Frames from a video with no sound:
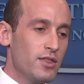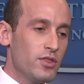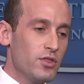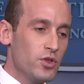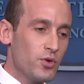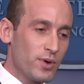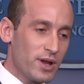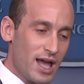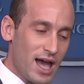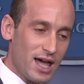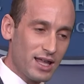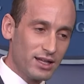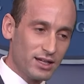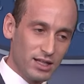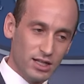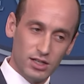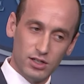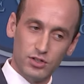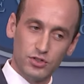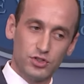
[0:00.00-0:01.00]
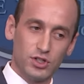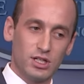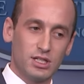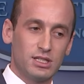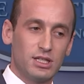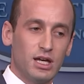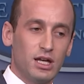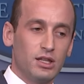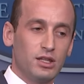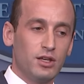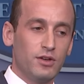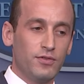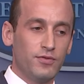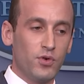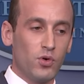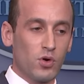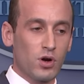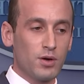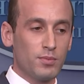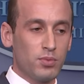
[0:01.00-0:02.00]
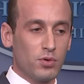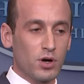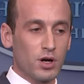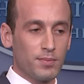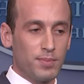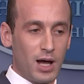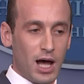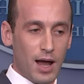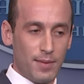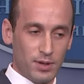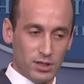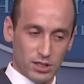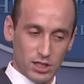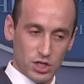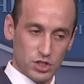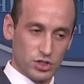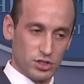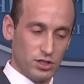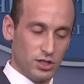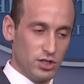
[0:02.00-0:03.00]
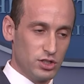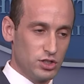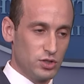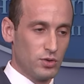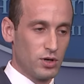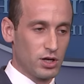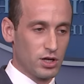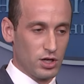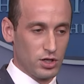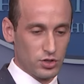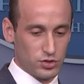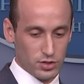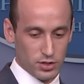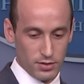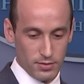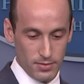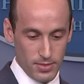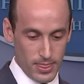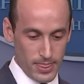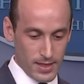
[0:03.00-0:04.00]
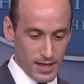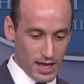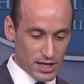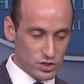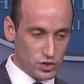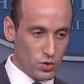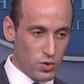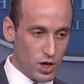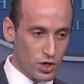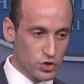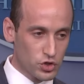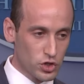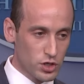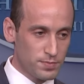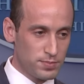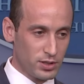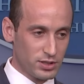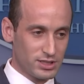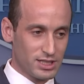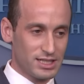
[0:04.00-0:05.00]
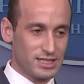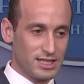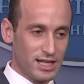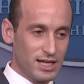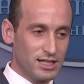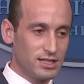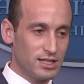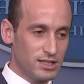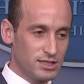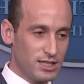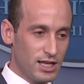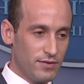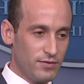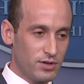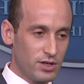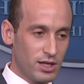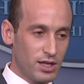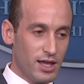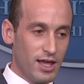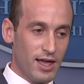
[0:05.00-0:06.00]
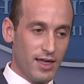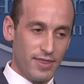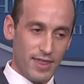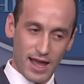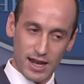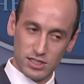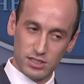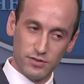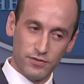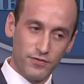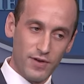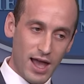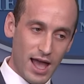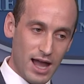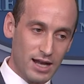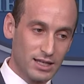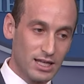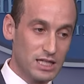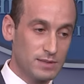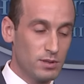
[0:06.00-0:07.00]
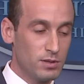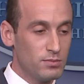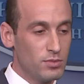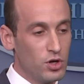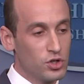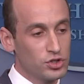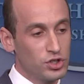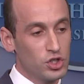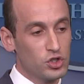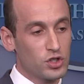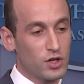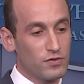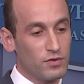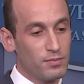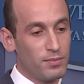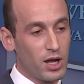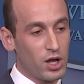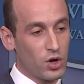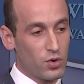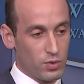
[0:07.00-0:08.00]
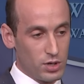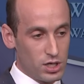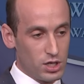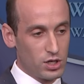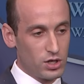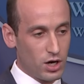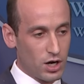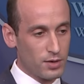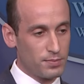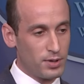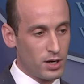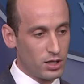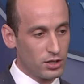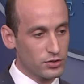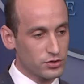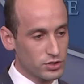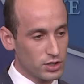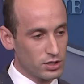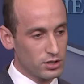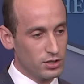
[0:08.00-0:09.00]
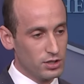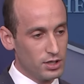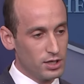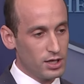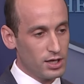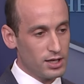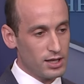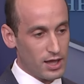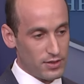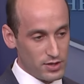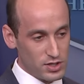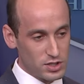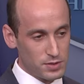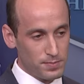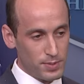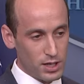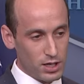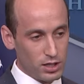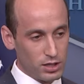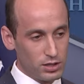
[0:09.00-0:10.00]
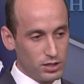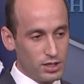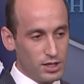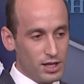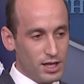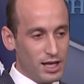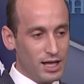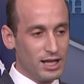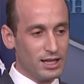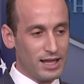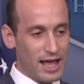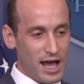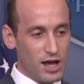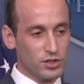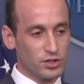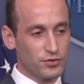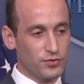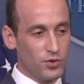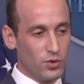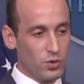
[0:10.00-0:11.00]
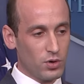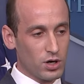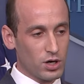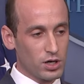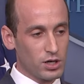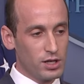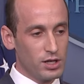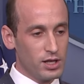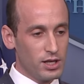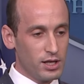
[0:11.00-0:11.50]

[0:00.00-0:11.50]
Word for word: the reality is is that the foreign-born population into our country has quadrupled since 1970. That's a fact. It's been mostly driven by green card policy. Now this bill allows for